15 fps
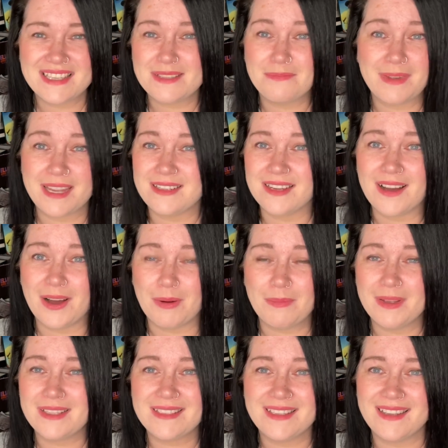it's made up,
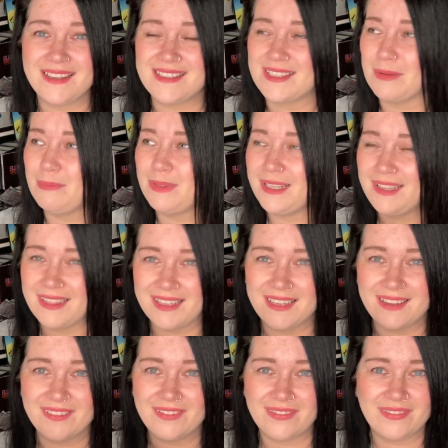it's
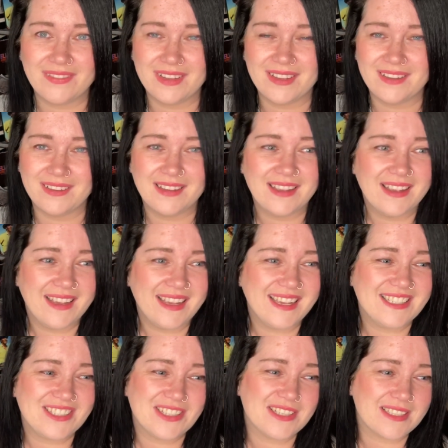completely,
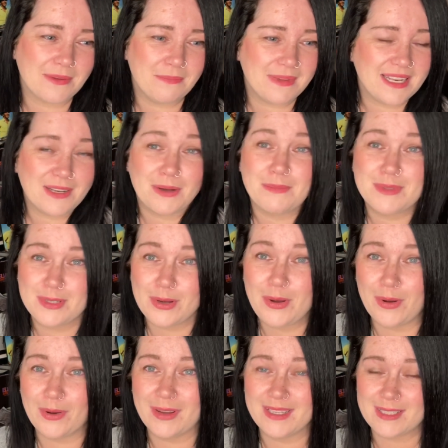it's just a made up
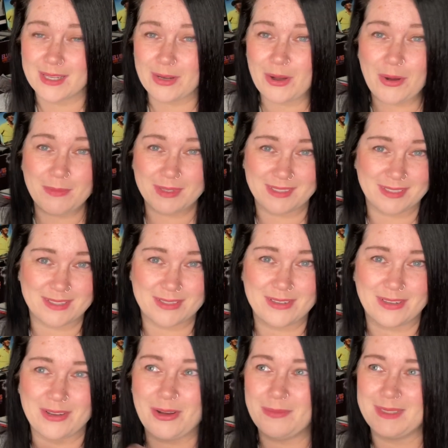song, it's a comedy
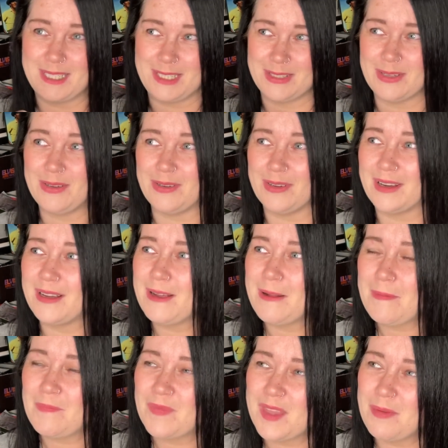song,
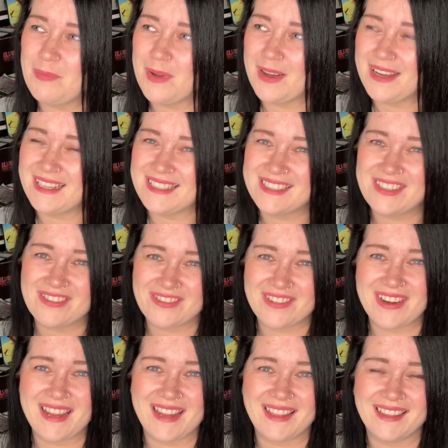but it's
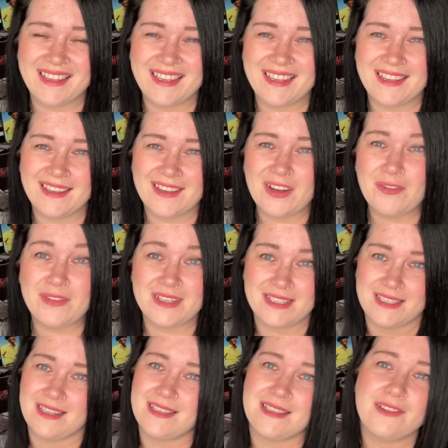great, like,
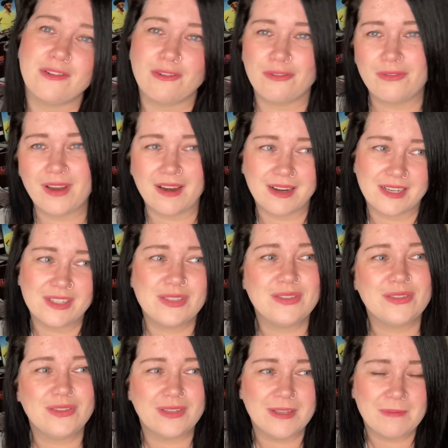obviously it's a referring
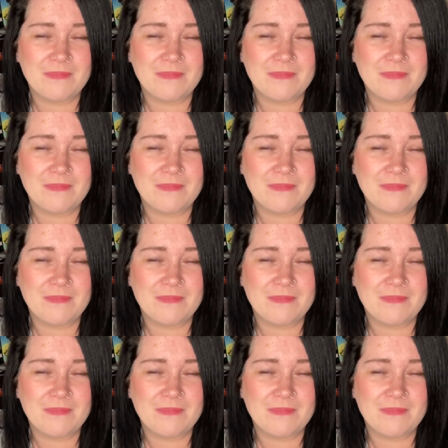to